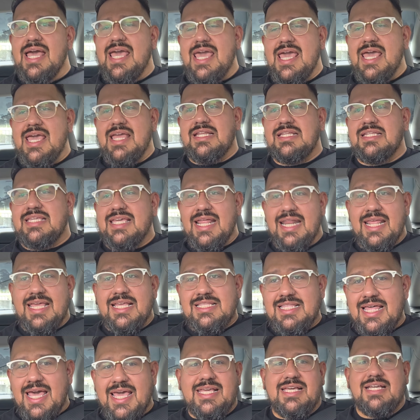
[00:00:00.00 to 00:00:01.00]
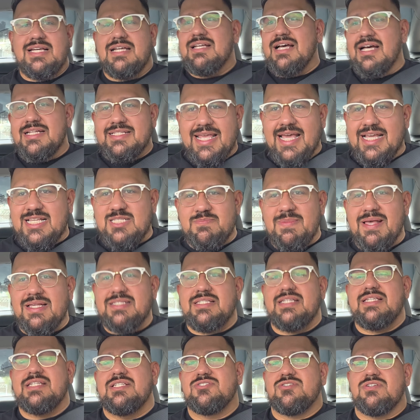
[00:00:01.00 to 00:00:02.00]
and getting like a text
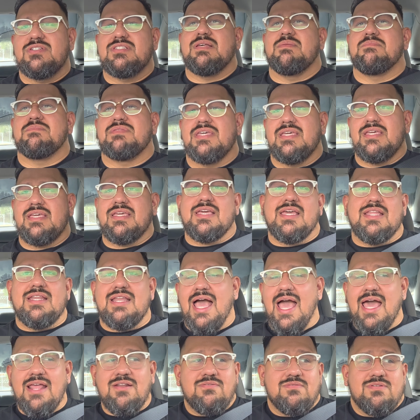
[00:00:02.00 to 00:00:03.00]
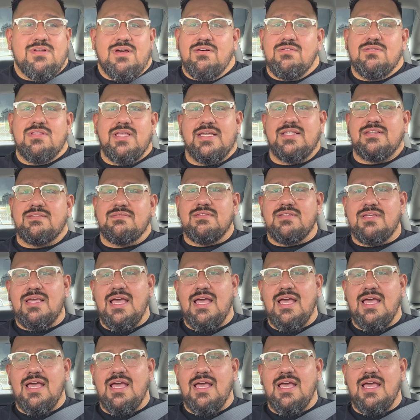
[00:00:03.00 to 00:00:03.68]
message or something. And I don't know, like